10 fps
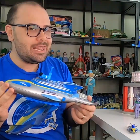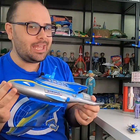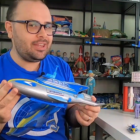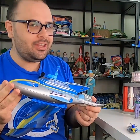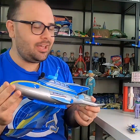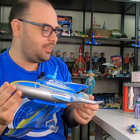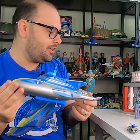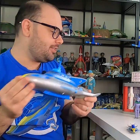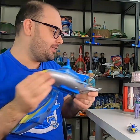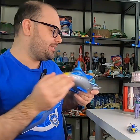then I
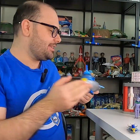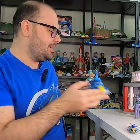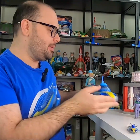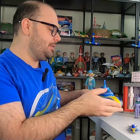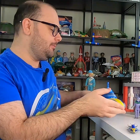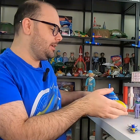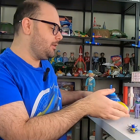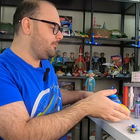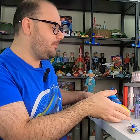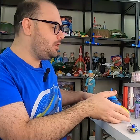think this is going to be the
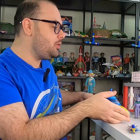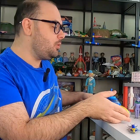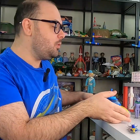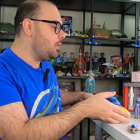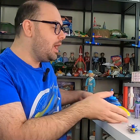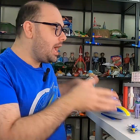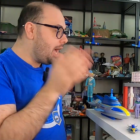video for you.